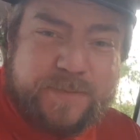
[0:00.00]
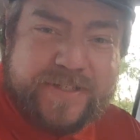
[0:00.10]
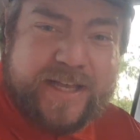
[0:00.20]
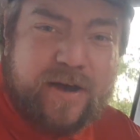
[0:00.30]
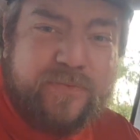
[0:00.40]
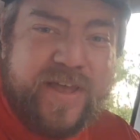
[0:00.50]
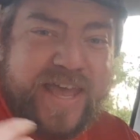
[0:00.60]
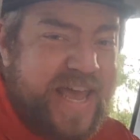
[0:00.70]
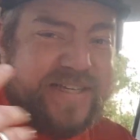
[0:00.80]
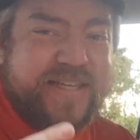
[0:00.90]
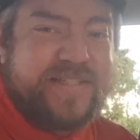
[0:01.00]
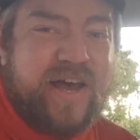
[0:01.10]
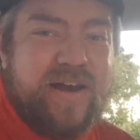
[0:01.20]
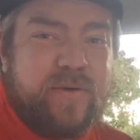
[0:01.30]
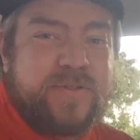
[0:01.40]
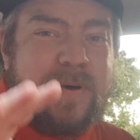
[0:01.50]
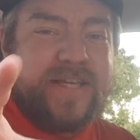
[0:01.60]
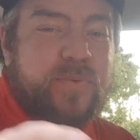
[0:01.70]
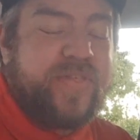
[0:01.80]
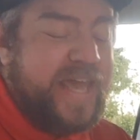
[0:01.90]
myself into this tight little
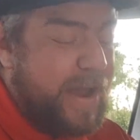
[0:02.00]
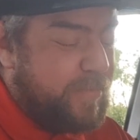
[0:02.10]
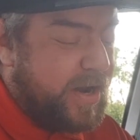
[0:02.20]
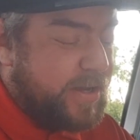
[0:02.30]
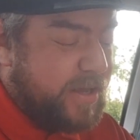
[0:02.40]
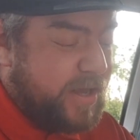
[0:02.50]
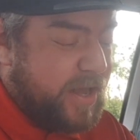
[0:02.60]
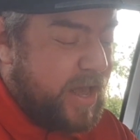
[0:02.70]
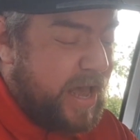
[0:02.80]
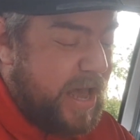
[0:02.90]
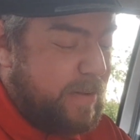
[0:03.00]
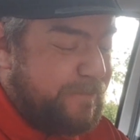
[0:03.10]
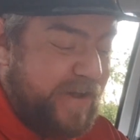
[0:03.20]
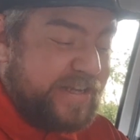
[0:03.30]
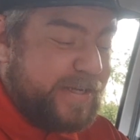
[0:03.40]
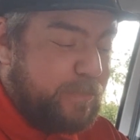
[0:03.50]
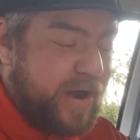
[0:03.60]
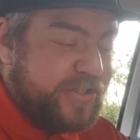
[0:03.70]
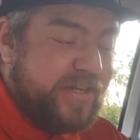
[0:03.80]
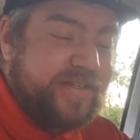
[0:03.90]
space with the camera. First
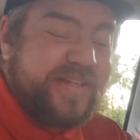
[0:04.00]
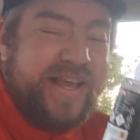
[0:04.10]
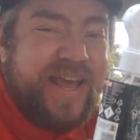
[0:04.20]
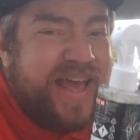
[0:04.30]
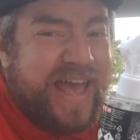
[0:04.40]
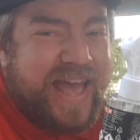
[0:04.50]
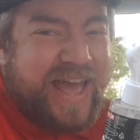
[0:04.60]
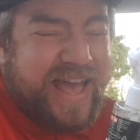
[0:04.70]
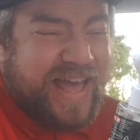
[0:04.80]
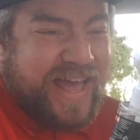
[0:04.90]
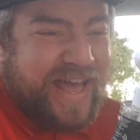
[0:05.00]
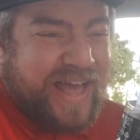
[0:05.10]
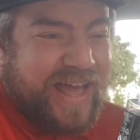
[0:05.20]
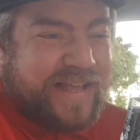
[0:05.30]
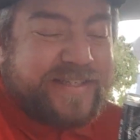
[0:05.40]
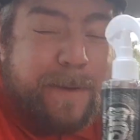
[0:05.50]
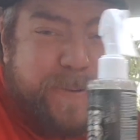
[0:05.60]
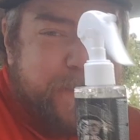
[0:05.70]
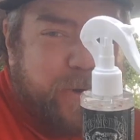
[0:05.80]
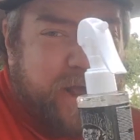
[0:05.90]
impressions, some
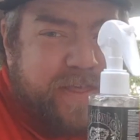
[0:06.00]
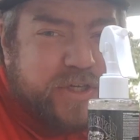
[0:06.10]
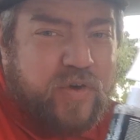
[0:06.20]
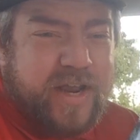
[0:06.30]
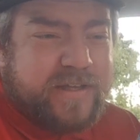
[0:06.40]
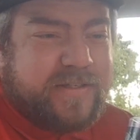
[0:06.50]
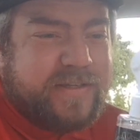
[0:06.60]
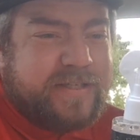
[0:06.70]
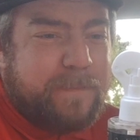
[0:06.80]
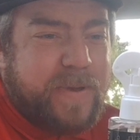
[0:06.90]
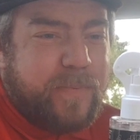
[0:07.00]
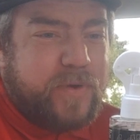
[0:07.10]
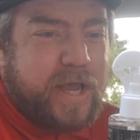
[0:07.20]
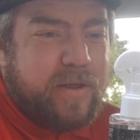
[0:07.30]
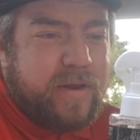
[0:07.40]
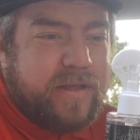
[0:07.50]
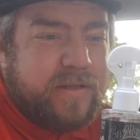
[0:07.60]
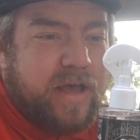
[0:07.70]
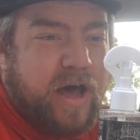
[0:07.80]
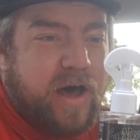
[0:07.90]
people like these triggers, some people don't.
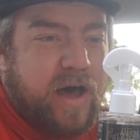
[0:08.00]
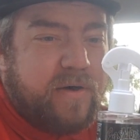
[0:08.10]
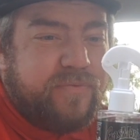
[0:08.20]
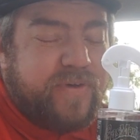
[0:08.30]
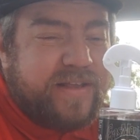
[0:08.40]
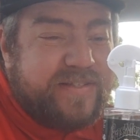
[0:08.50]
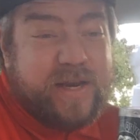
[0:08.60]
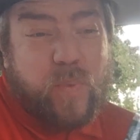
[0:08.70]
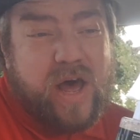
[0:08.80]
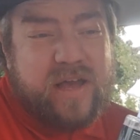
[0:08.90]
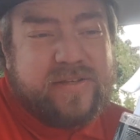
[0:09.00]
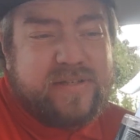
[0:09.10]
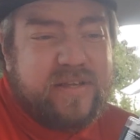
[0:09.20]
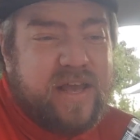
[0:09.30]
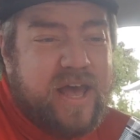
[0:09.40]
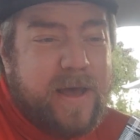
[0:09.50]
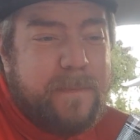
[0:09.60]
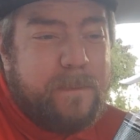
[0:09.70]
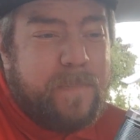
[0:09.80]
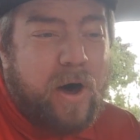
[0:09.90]
I've seen worse,
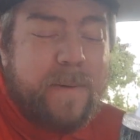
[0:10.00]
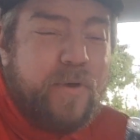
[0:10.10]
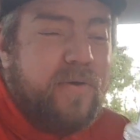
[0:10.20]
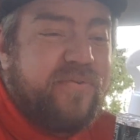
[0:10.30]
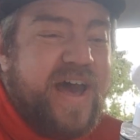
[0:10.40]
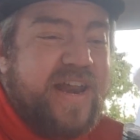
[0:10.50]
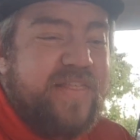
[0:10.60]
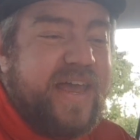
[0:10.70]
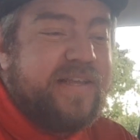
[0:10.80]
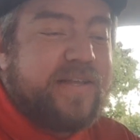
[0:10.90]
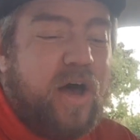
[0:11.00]
but I'm not a fan of these.